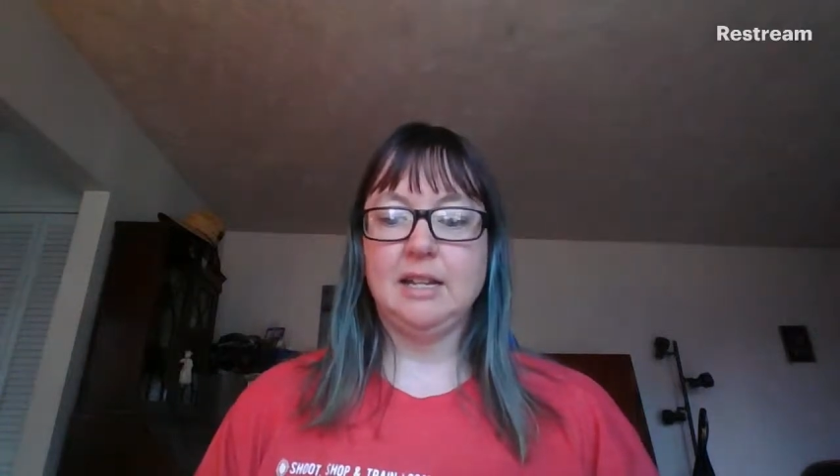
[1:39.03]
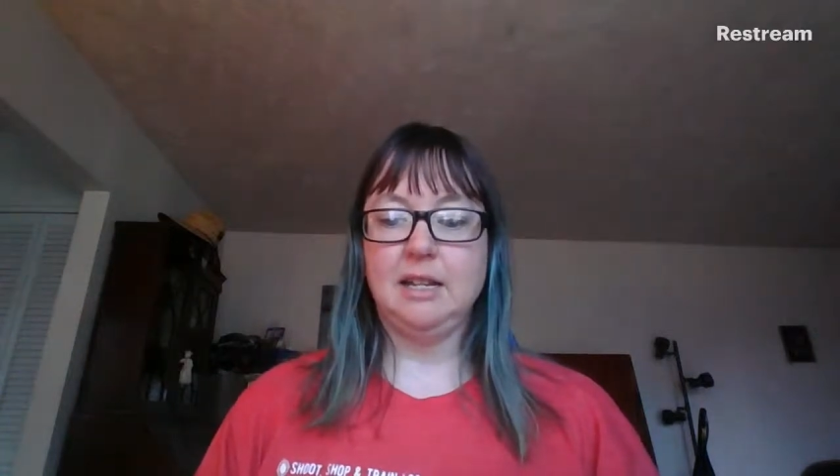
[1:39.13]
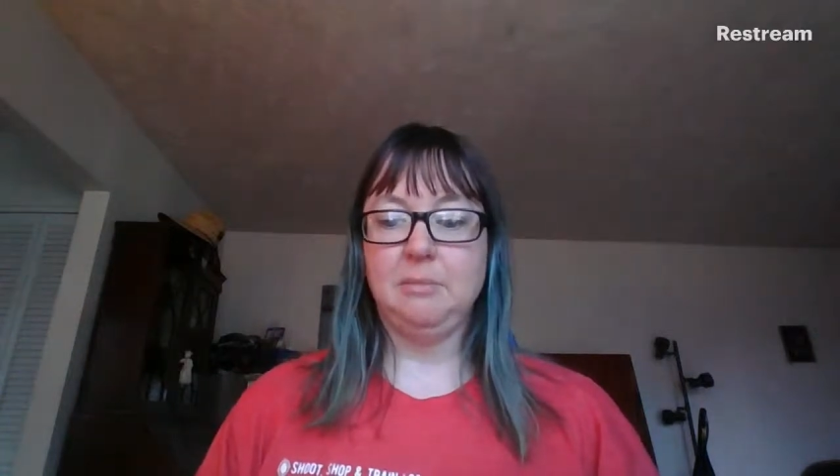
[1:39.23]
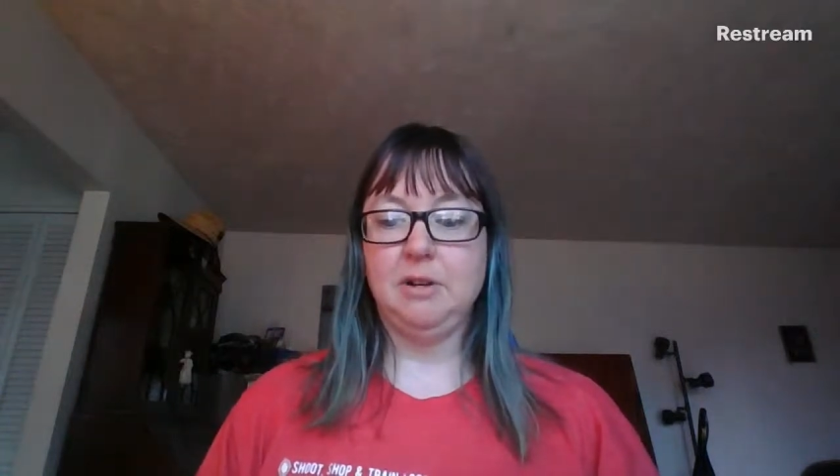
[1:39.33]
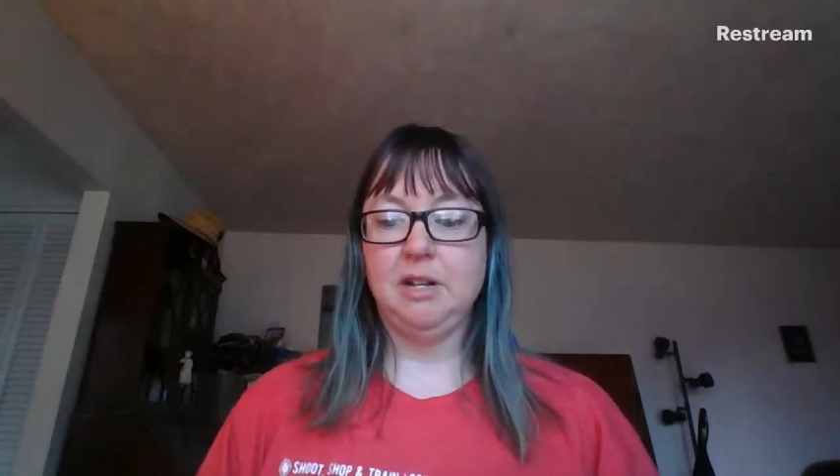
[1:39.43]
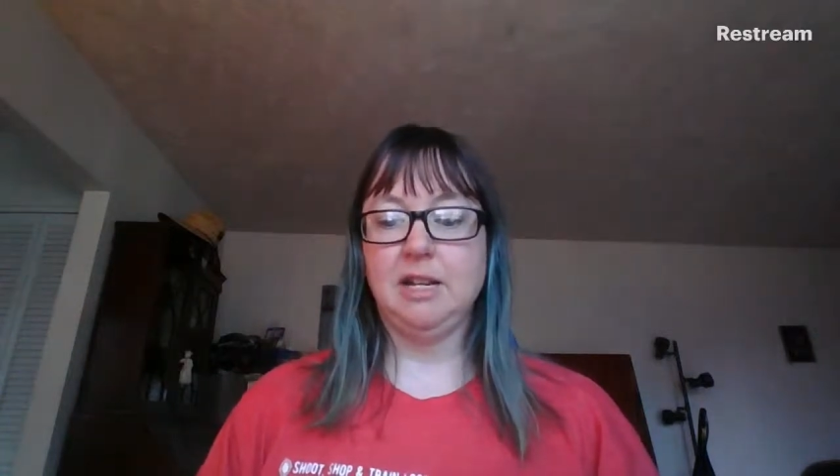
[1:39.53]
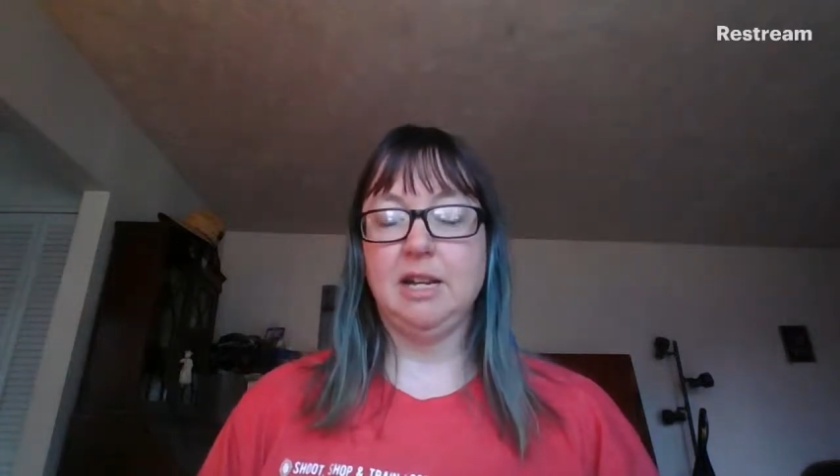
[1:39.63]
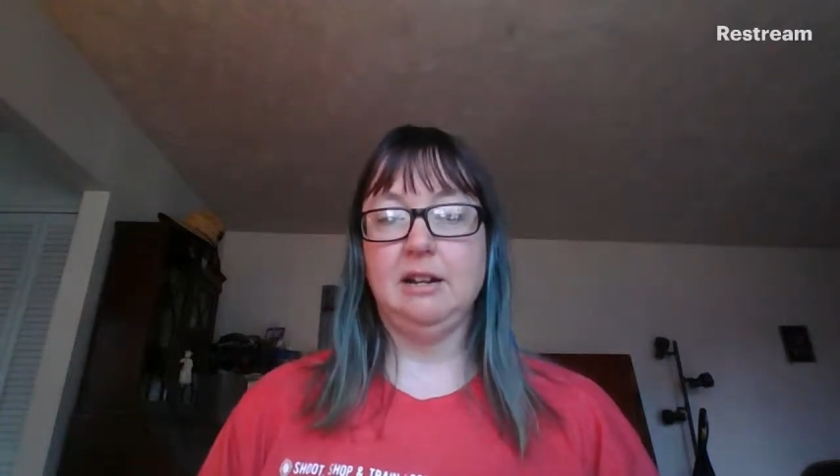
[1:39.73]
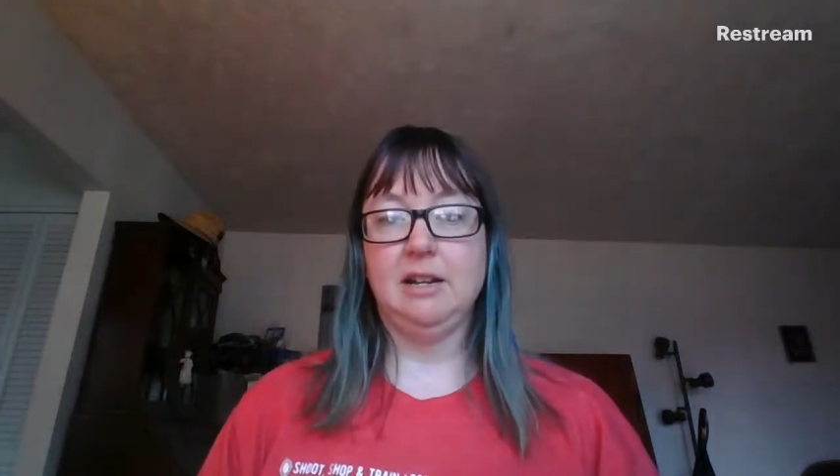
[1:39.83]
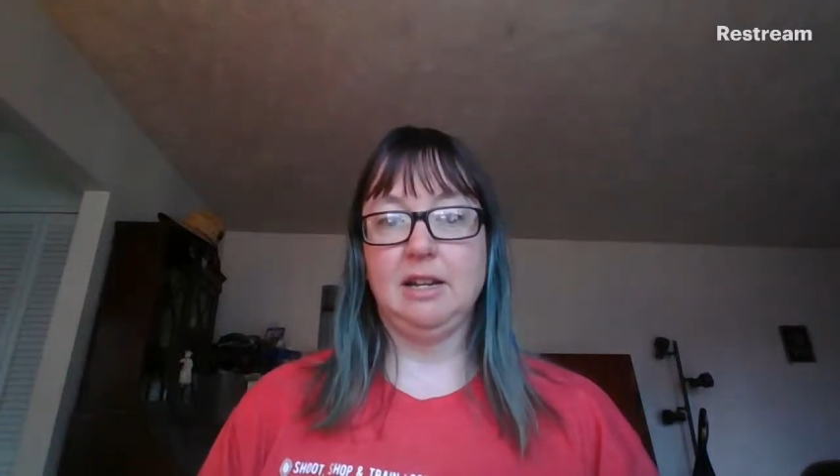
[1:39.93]
Keep on
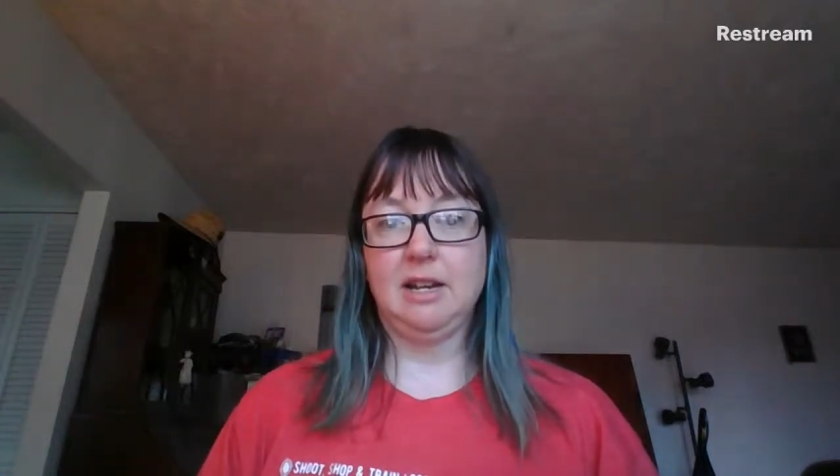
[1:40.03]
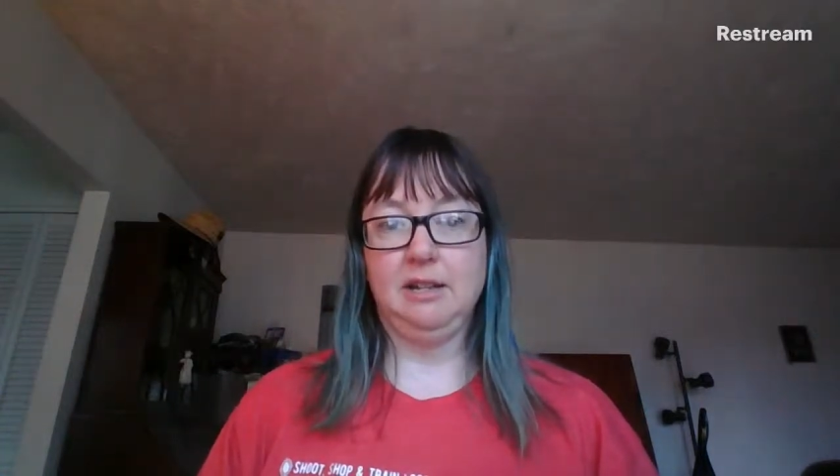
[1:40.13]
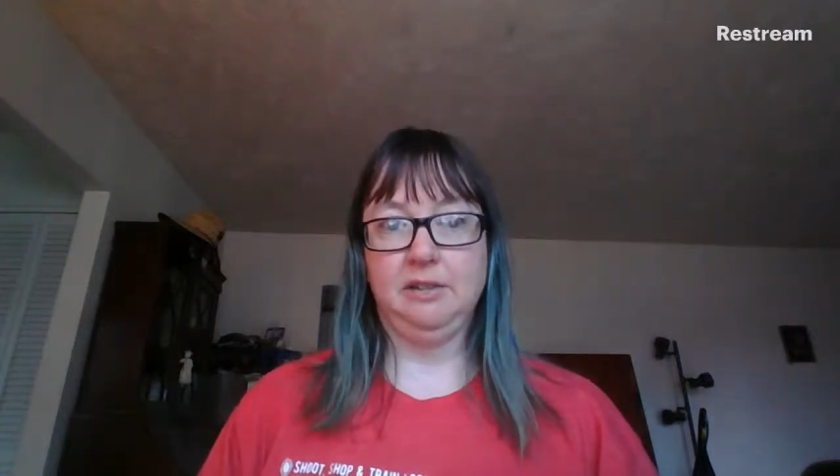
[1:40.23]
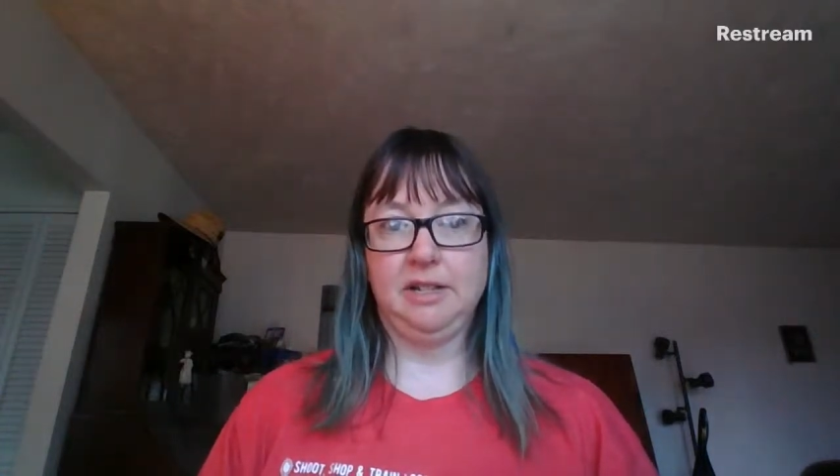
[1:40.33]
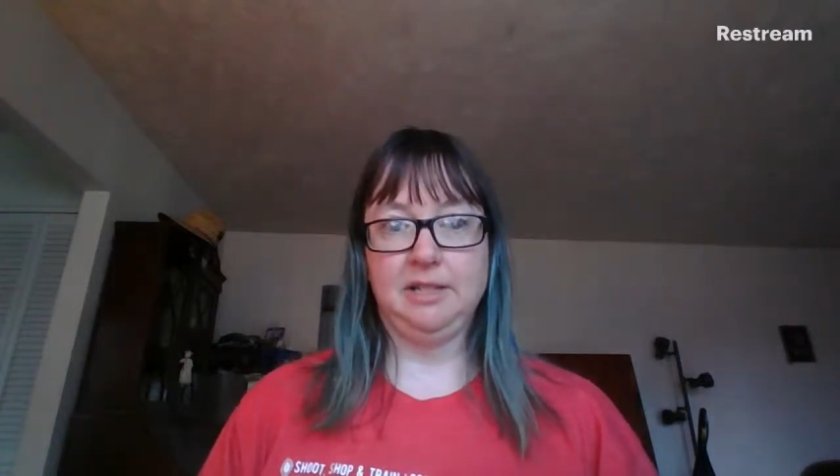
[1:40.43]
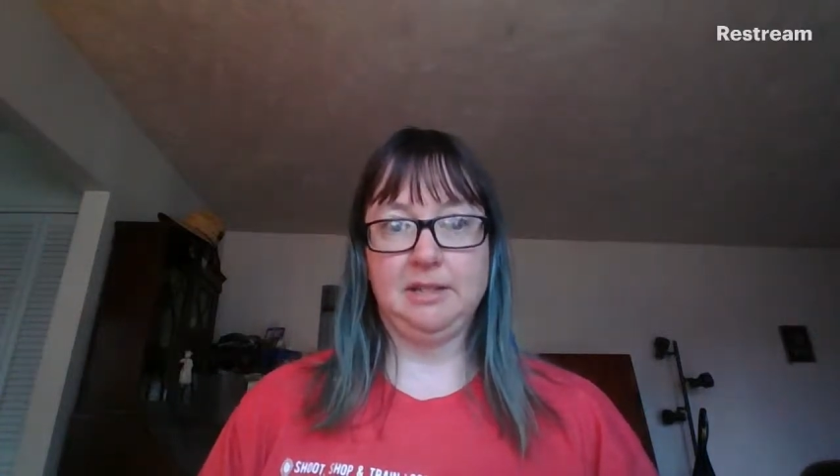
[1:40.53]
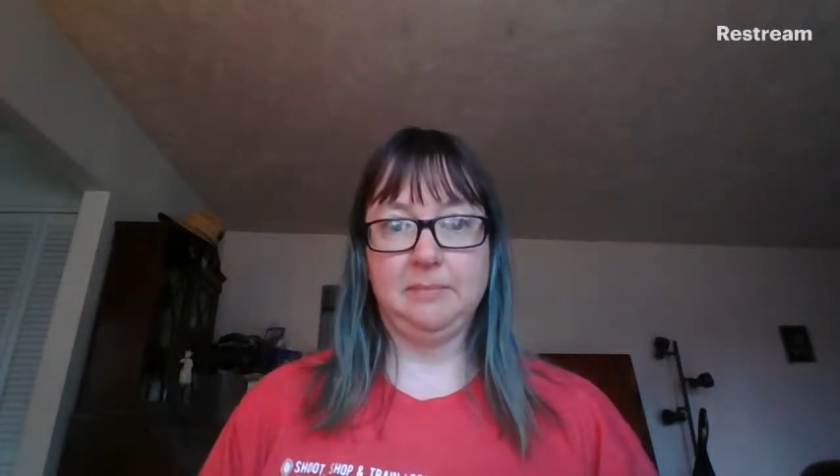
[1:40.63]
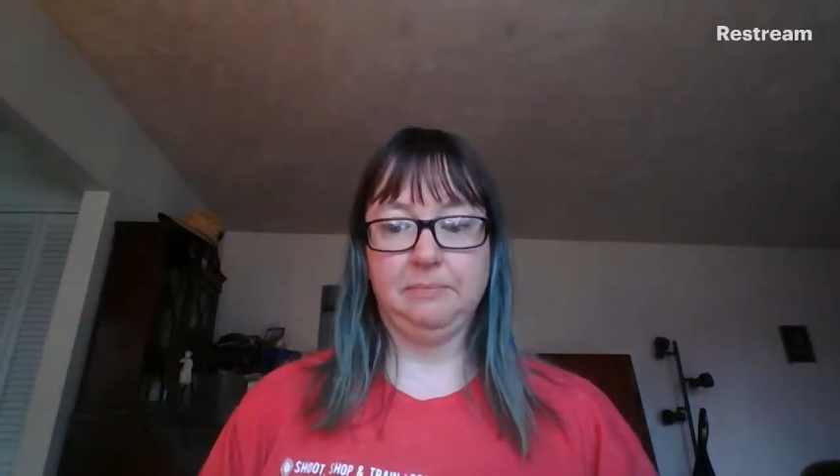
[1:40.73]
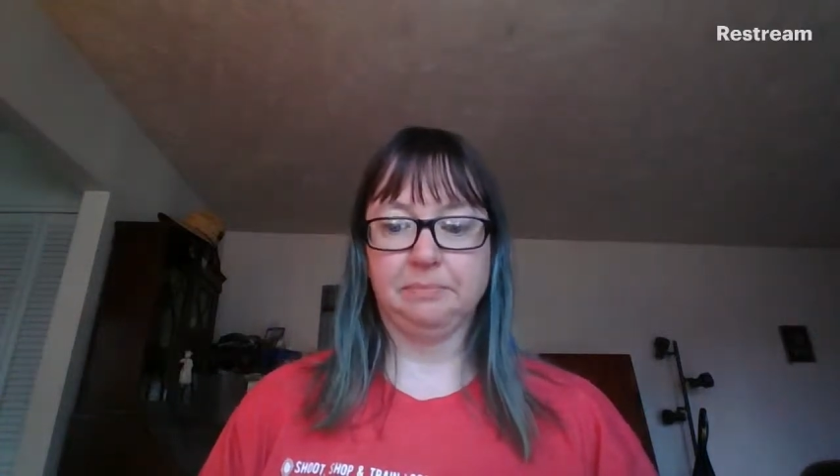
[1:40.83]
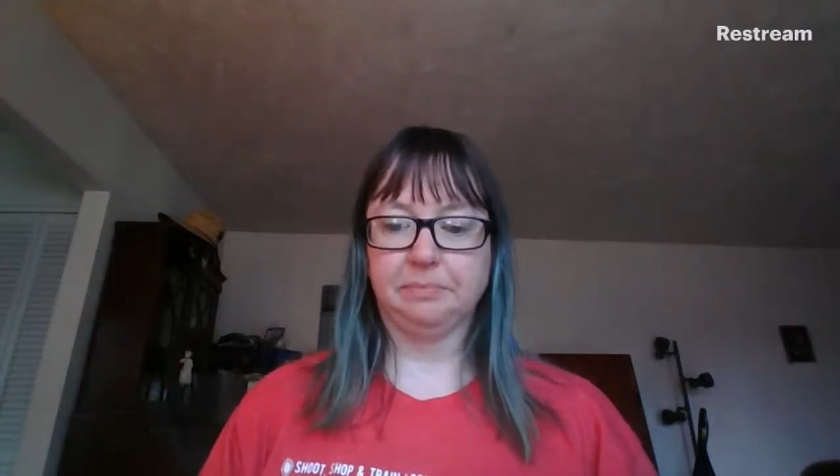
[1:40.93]
Counting Calories.